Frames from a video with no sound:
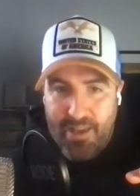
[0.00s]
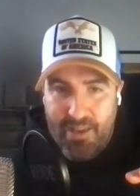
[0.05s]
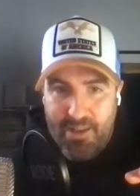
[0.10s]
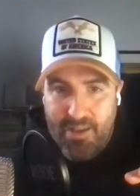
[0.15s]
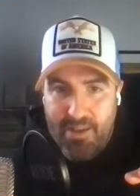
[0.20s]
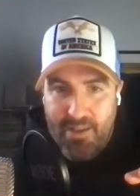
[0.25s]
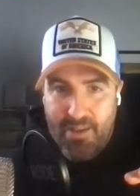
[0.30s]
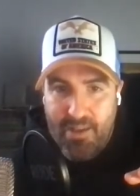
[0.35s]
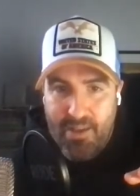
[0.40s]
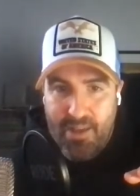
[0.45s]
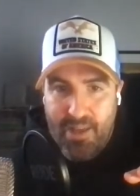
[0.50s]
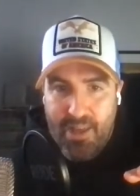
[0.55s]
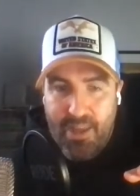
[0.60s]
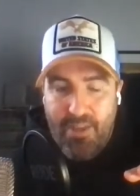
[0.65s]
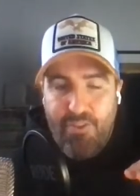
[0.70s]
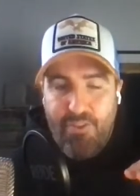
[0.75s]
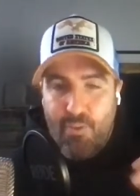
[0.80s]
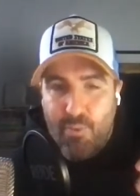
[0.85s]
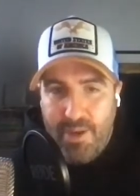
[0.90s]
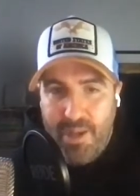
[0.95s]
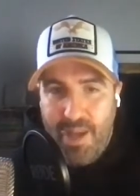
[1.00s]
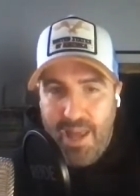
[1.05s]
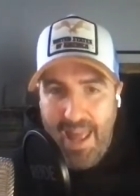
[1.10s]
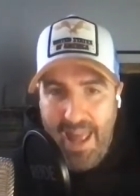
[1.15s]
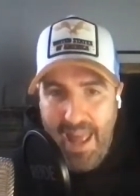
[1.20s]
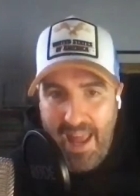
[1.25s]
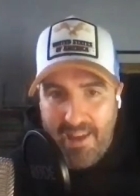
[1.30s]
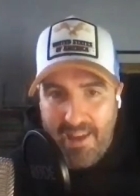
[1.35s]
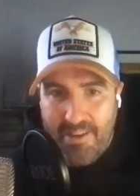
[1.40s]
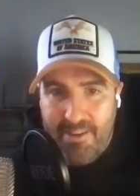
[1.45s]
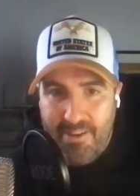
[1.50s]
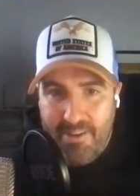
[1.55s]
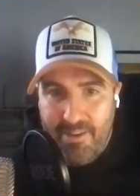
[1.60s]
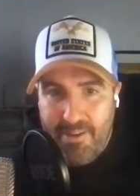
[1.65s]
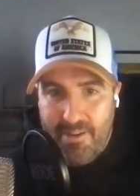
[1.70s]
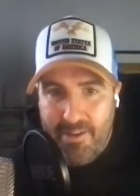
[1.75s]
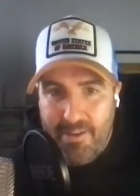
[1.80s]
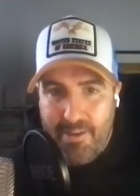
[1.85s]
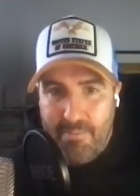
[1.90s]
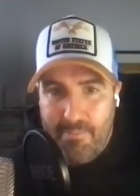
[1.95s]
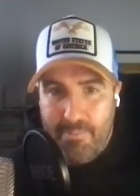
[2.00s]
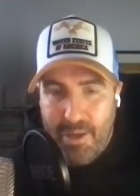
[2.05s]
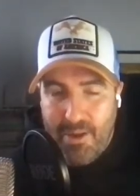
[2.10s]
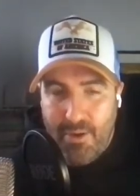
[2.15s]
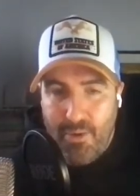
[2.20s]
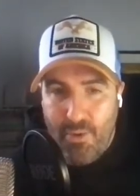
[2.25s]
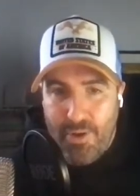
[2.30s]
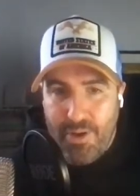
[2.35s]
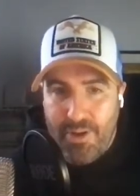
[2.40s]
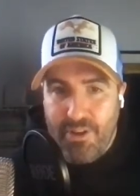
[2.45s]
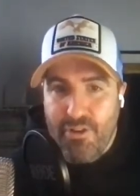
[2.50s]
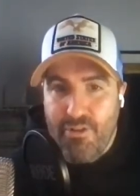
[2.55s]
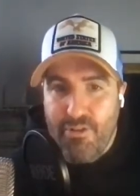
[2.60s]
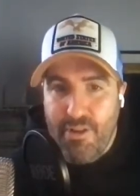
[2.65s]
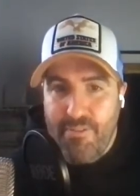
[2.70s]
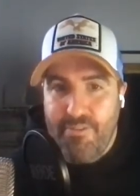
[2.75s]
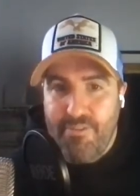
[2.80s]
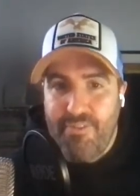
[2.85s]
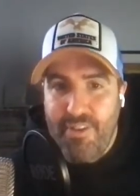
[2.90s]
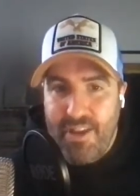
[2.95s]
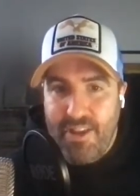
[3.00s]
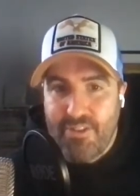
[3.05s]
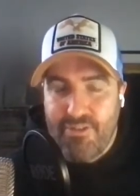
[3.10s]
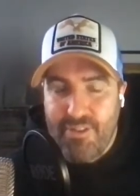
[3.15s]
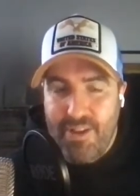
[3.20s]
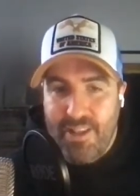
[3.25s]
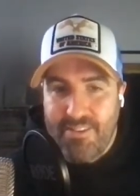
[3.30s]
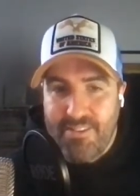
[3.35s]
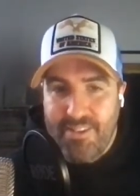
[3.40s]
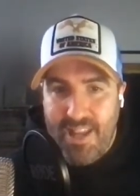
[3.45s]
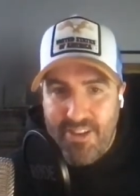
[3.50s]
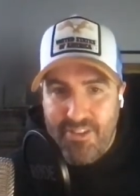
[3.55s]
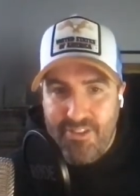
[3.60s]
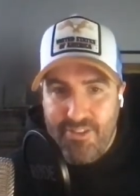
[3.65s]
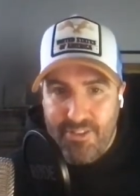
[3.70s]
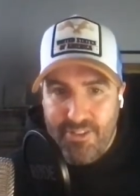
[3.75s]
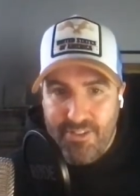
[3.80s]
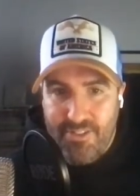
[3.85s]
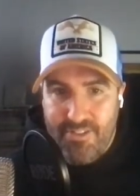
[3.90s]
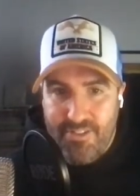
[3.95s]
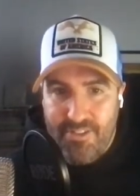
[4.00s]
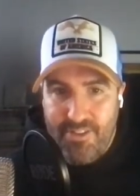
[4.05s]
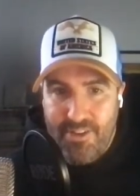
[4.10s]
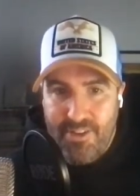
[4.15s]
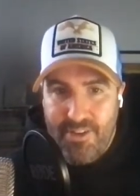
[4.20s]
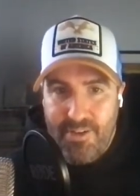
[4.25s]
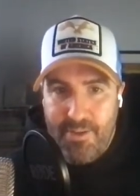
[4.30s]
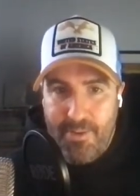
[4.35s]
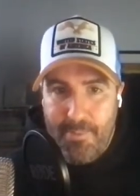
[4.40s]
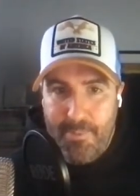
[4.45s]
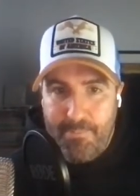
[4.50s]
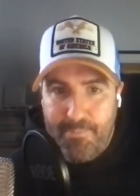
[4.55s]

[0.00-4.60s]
Okay, if you want to hack Bitcoin and create fake transactions,